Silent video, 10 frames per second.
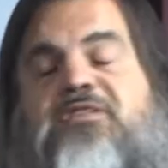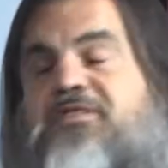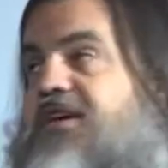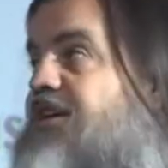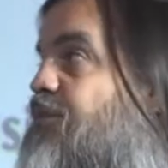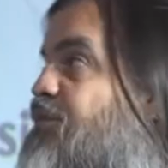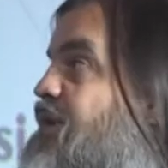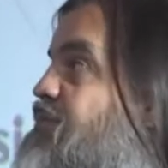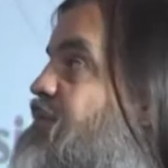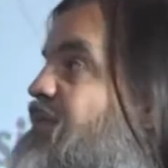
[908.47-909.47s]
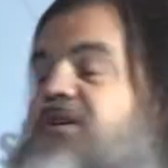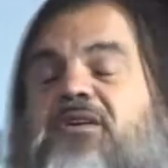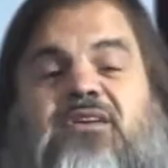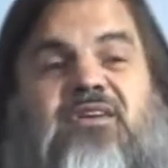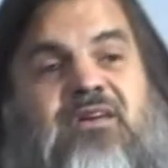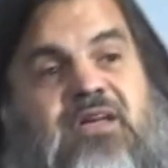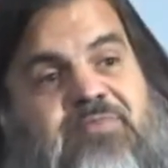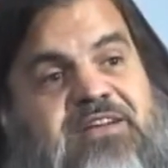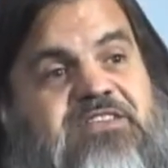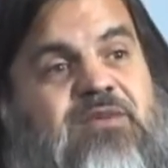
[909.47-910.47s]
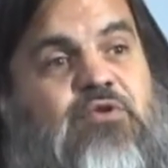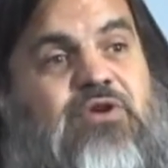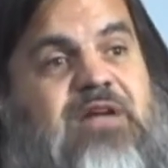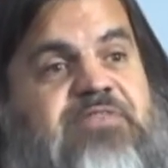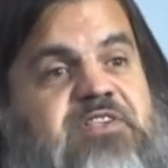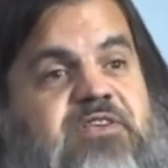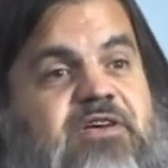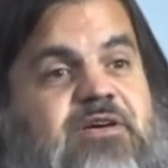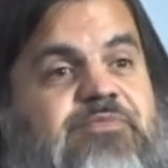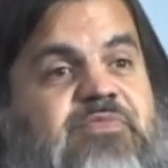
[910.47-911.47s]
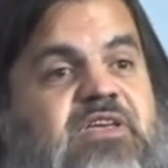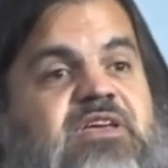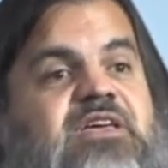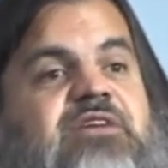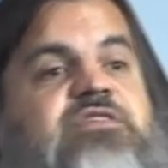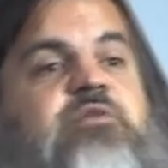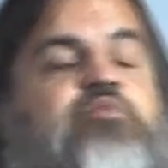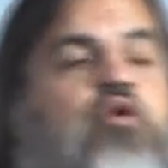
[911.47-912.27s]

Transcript: Second problem, come back to demographics again. If you